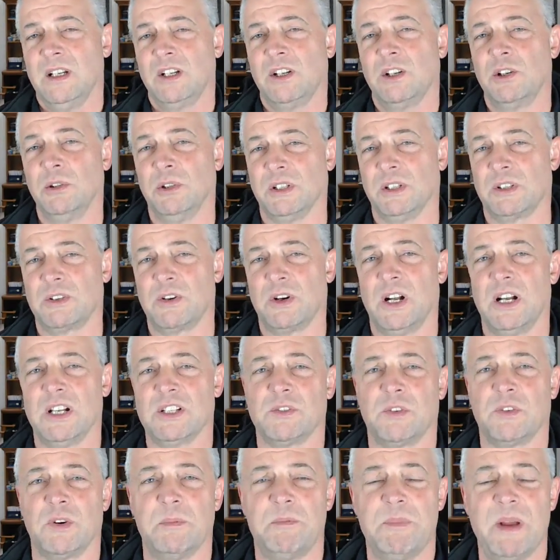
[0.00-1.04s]
coolant
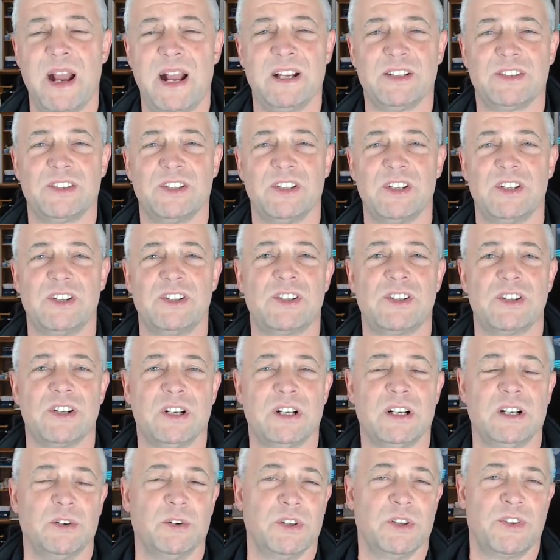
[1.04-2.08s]
crossover passage
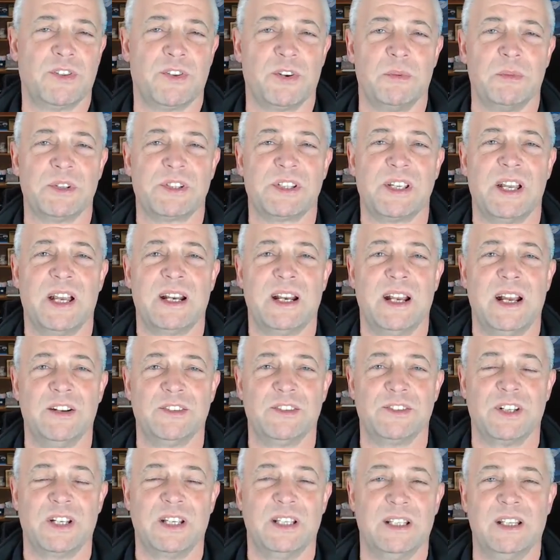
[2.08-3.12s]
or thermostat
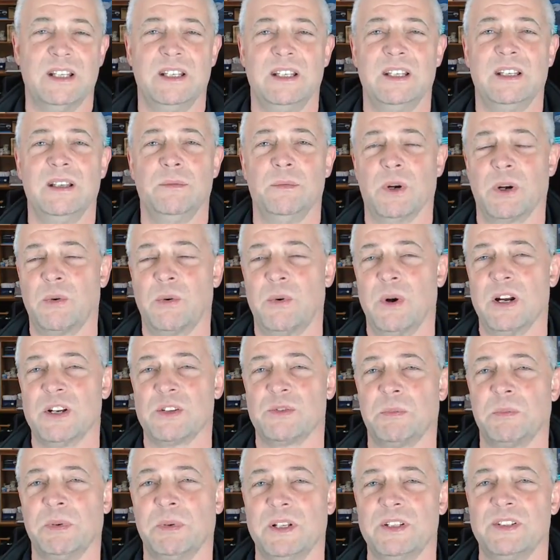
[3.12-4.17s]
housing, and that requires
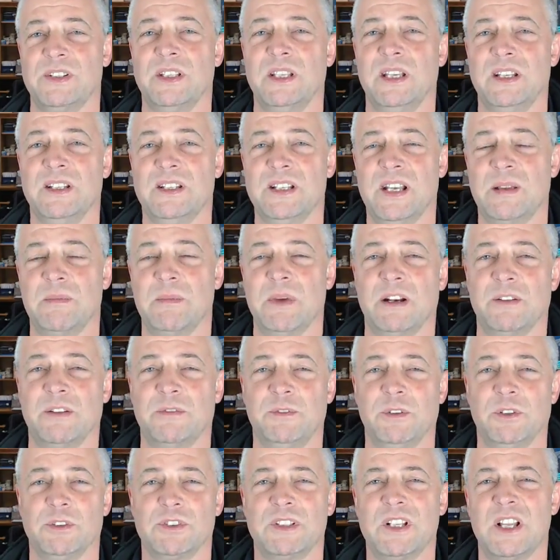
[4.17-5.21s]
replacing the intake
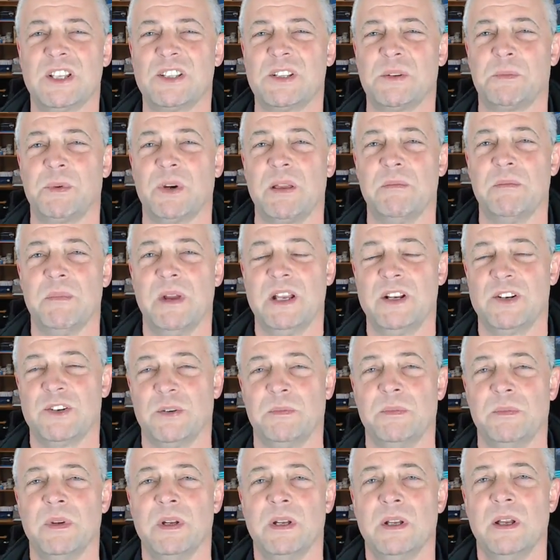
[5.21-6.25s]
manifold. So that's a pretty major
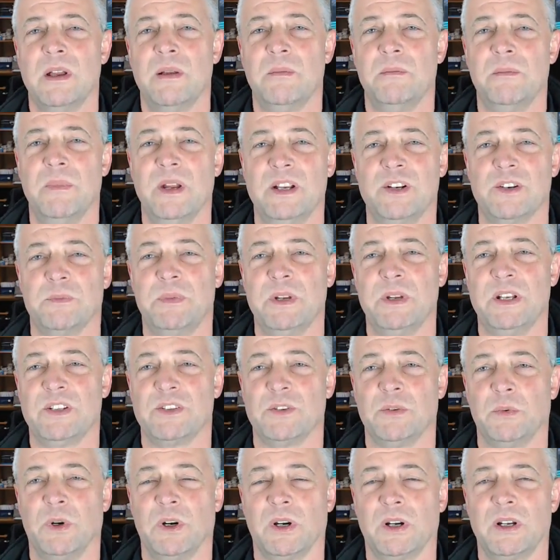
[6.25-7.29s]
piece
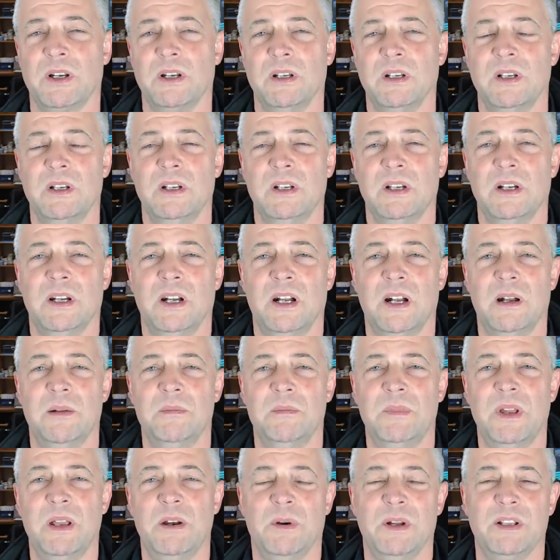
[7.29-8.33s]
of work.
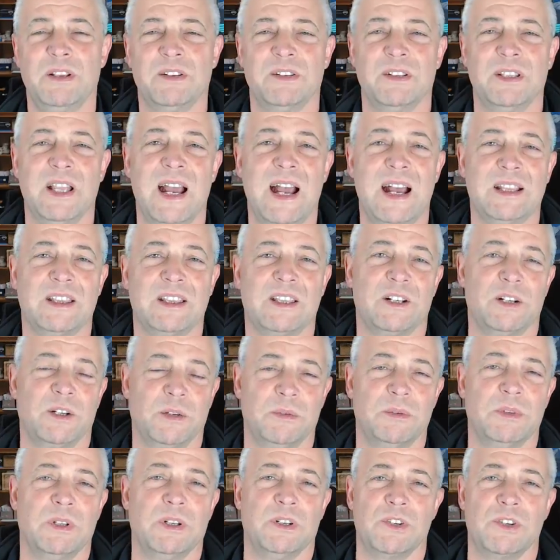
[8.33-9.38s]
You know, other than that,
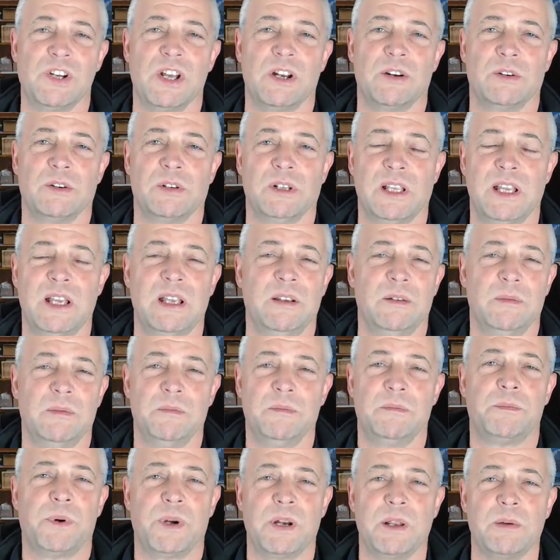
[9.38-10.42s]
they're generally
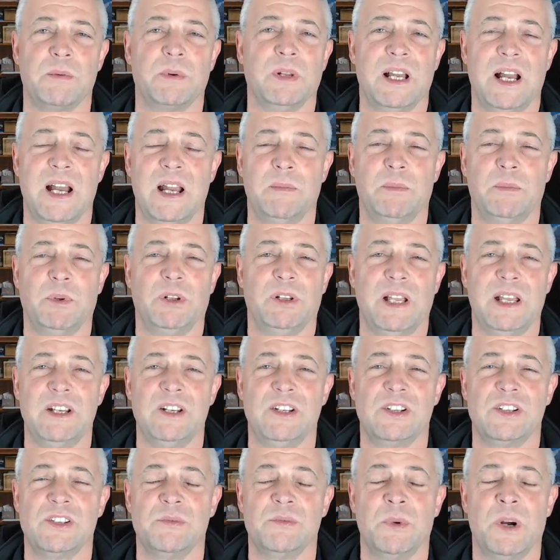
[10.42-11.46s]
pretty reliable
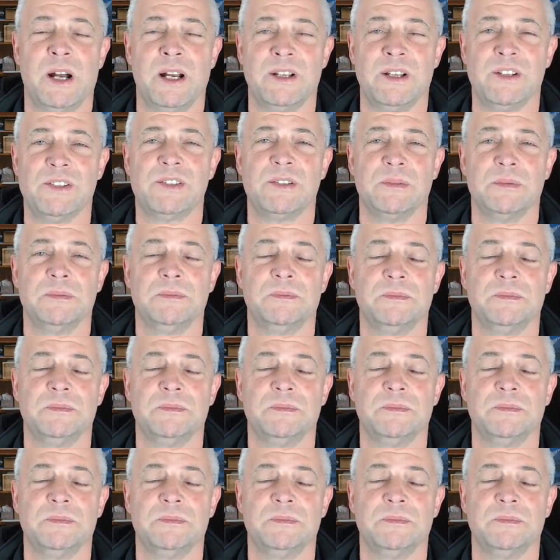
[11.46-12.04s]
engine-wise.